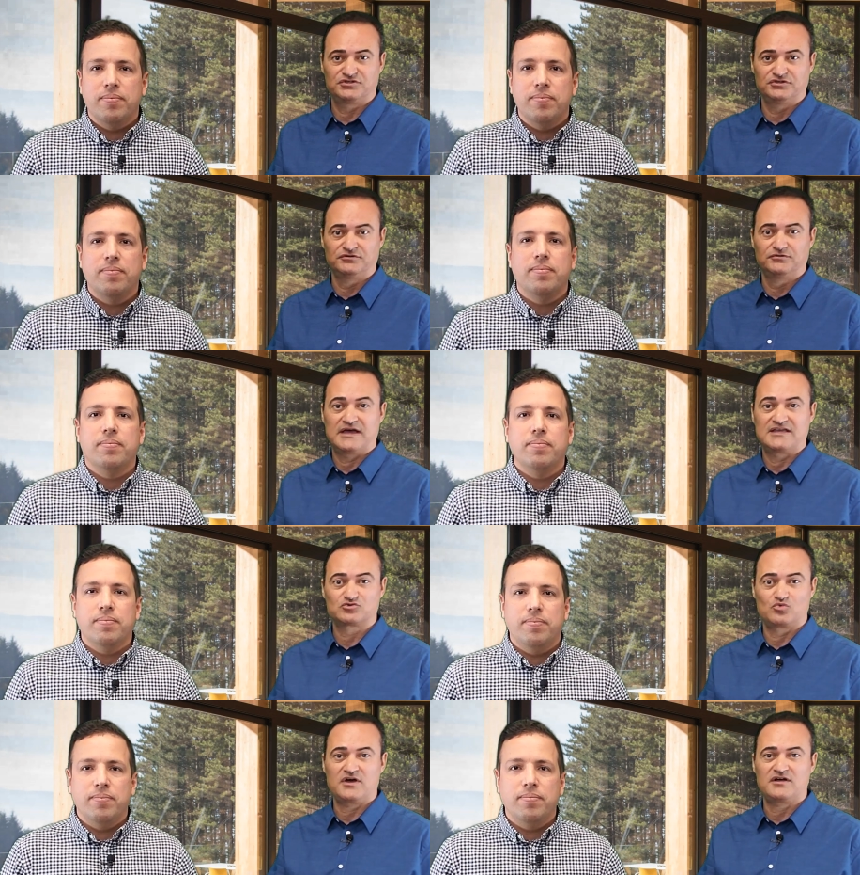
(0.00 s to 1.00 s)
Speaker 1: to you as
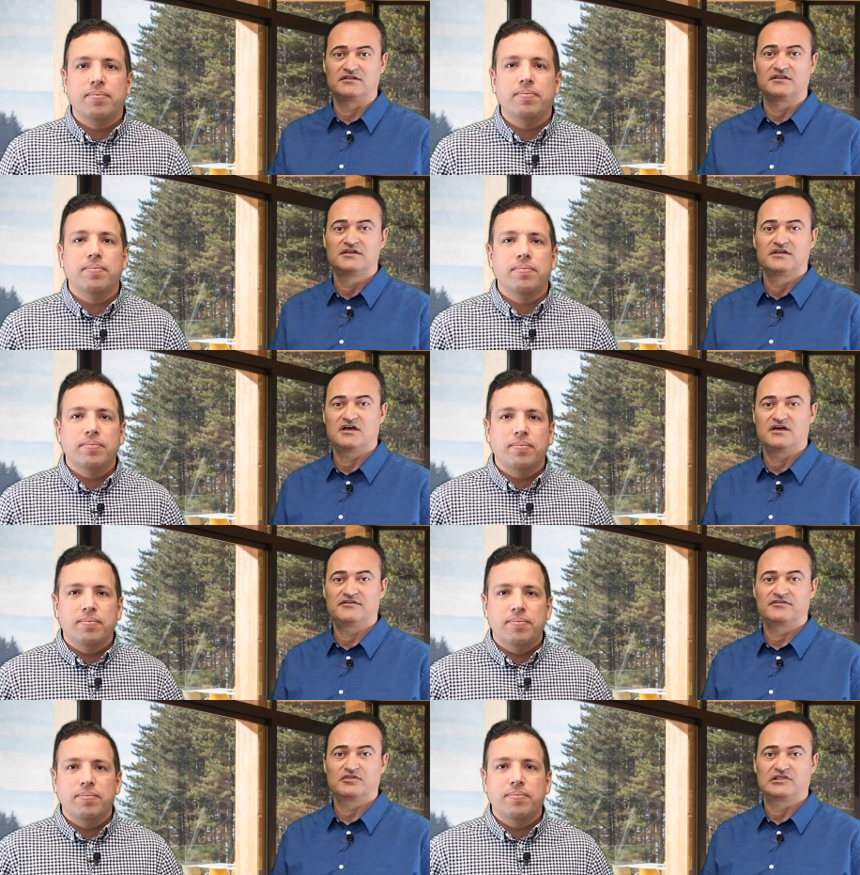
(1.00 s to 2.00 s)
well.
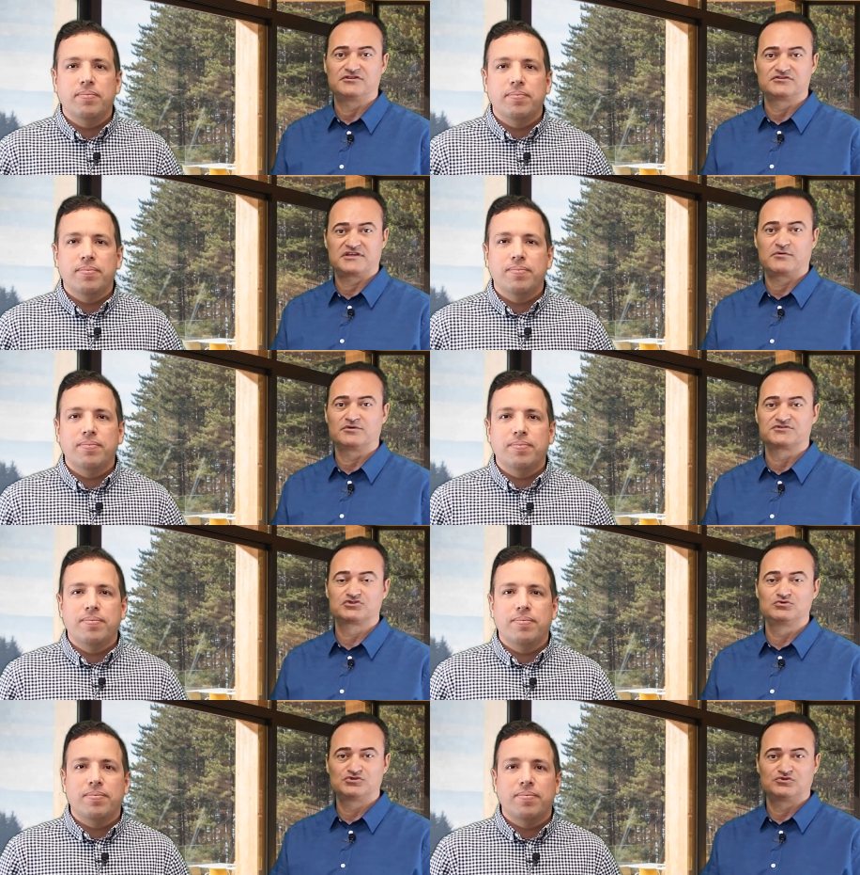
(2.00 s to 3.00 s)
Uh, lenders that will
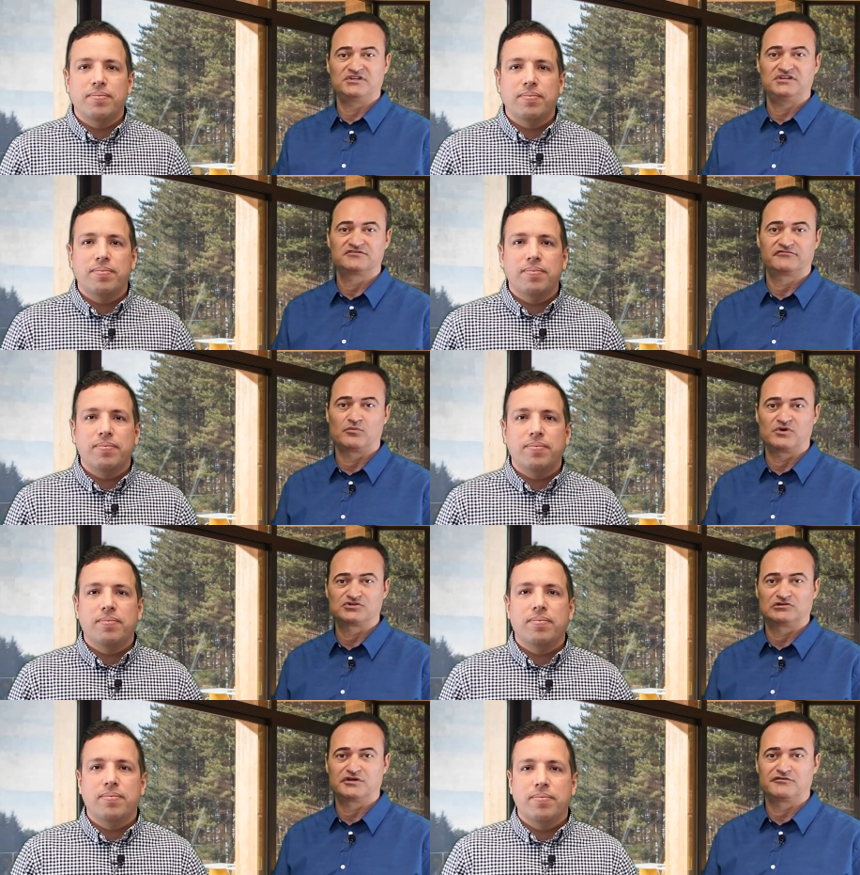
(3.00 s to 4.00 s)
suit your needs for what
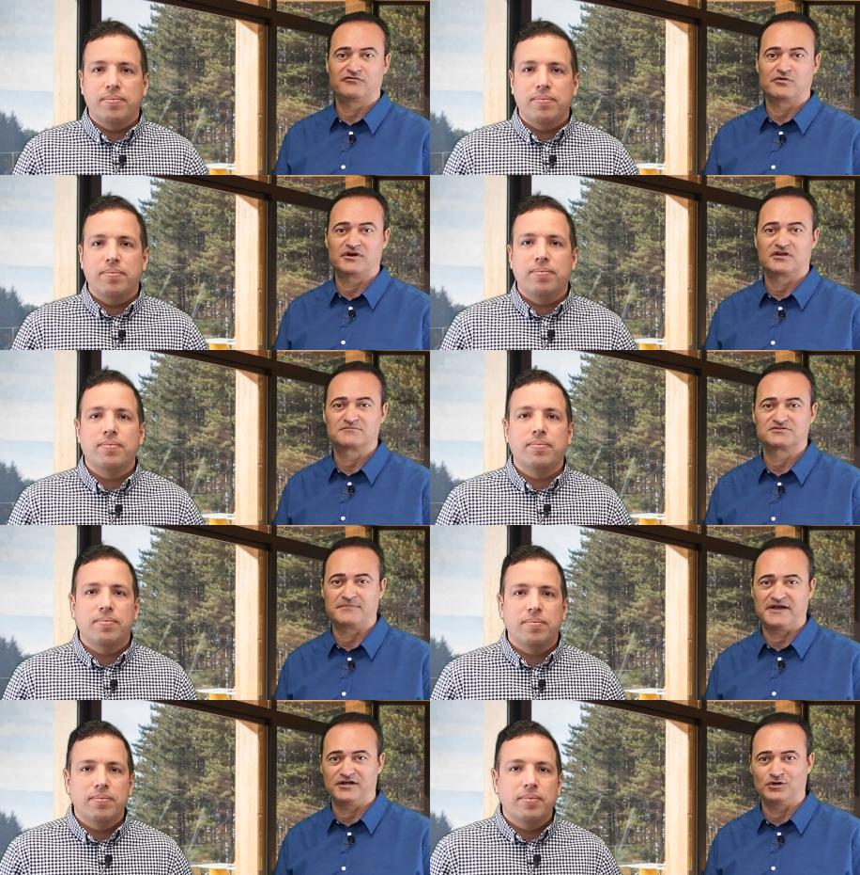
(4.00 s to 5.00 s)
you're looking for when it comes to
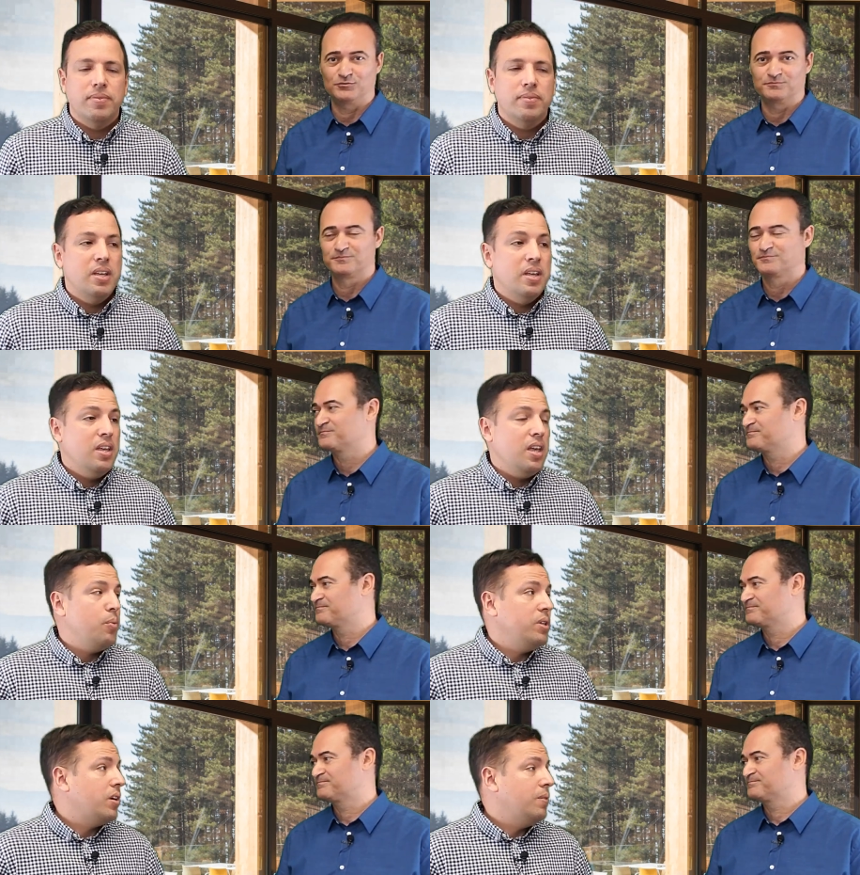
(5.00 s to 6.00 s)
buying a home.
Speaker 2: And
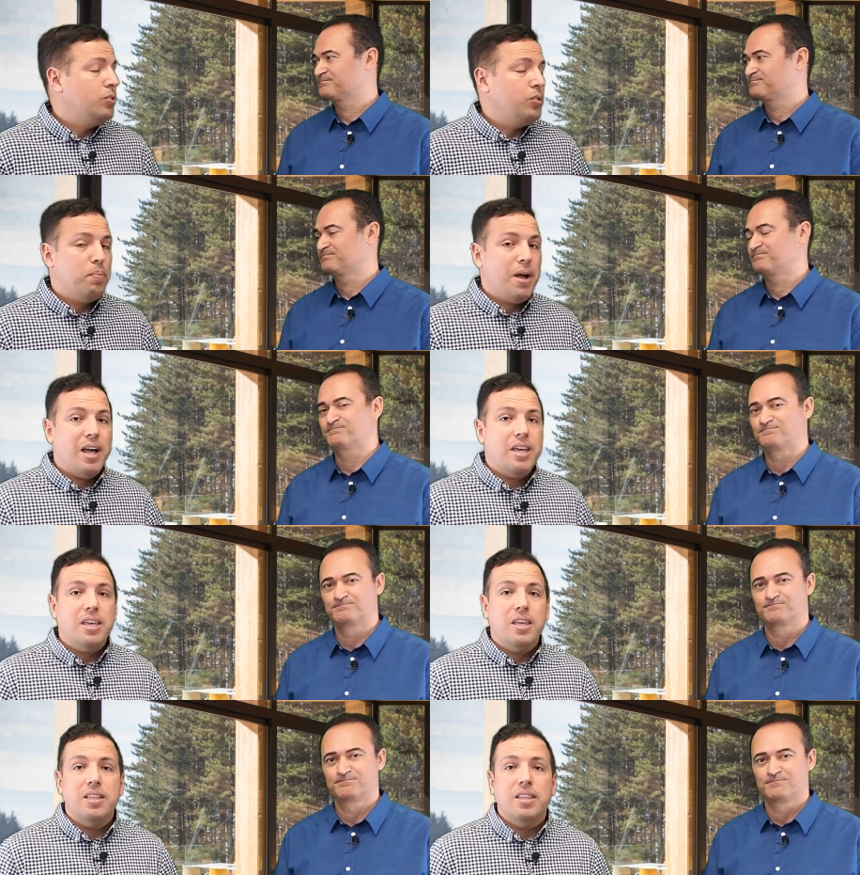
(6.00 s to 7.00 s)
when it comes to
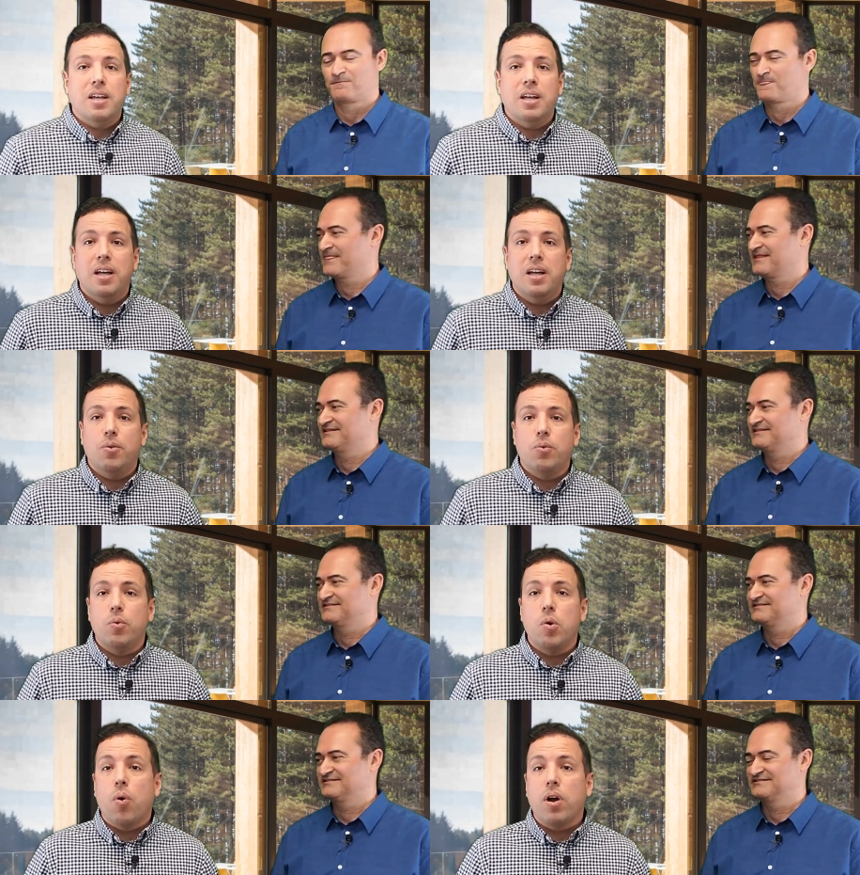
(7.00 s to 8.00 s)
buying, uh,
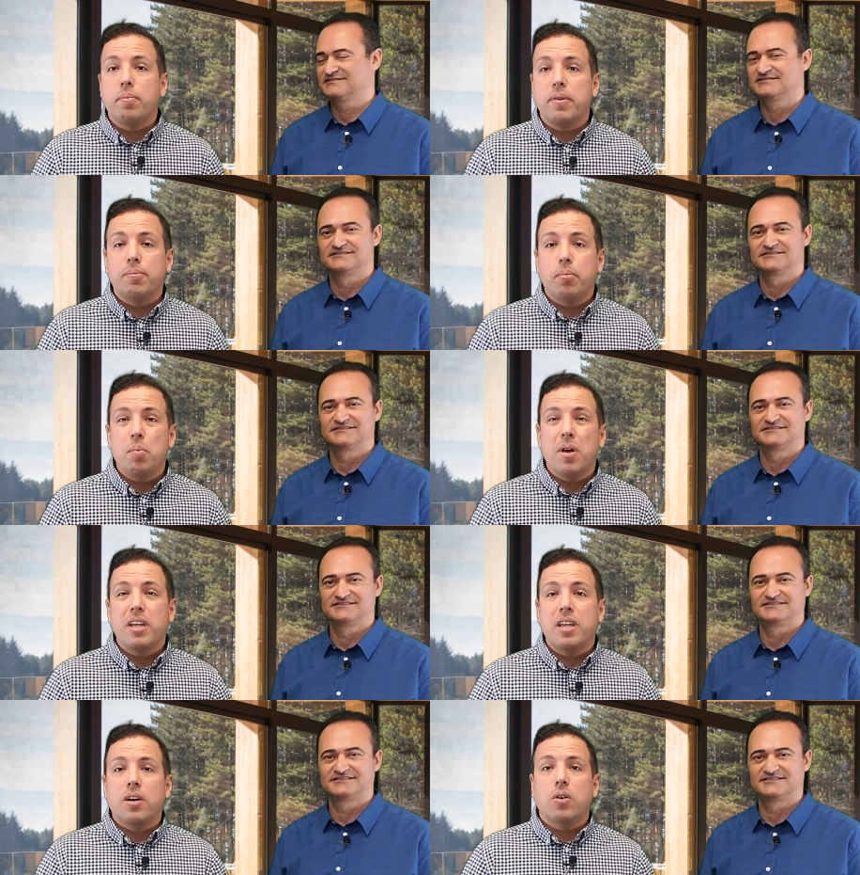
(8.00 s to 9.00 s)
we work
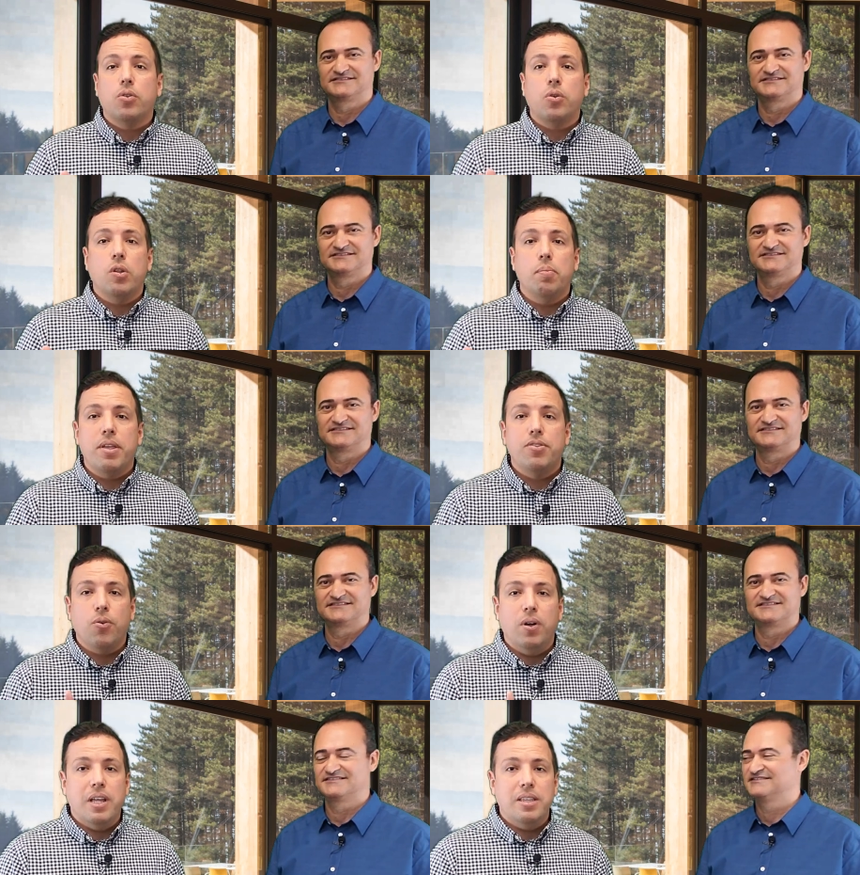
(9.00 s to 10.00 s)
primarily here all through the
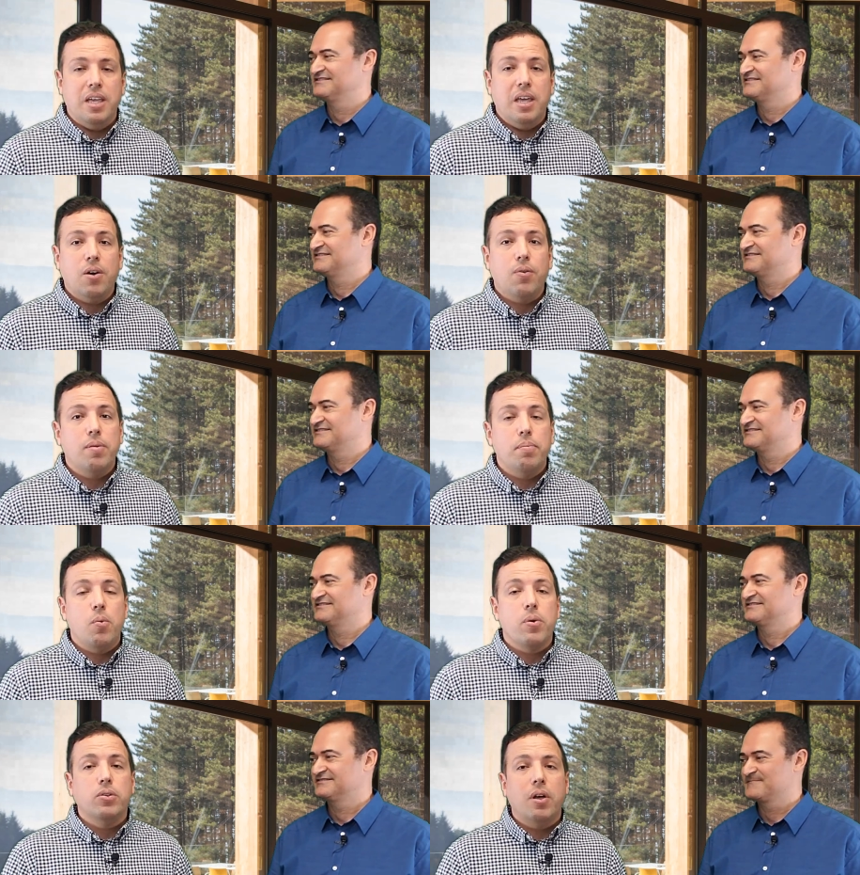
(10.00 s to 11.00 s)
Metro Atlanta area, but
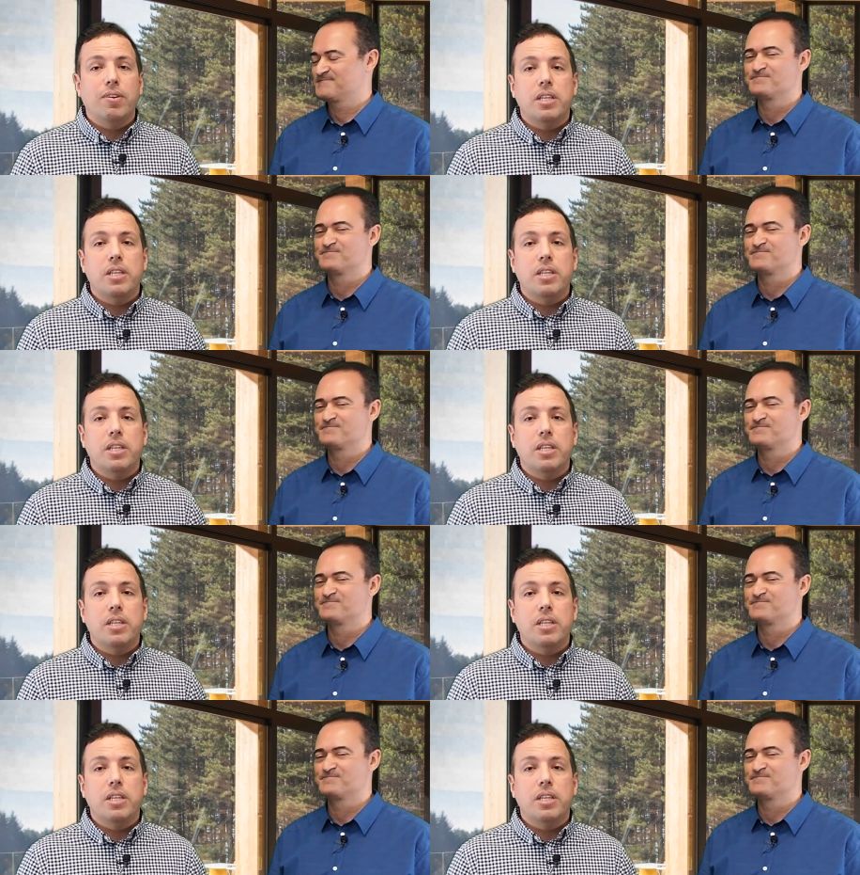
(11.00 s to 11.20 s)
we also have a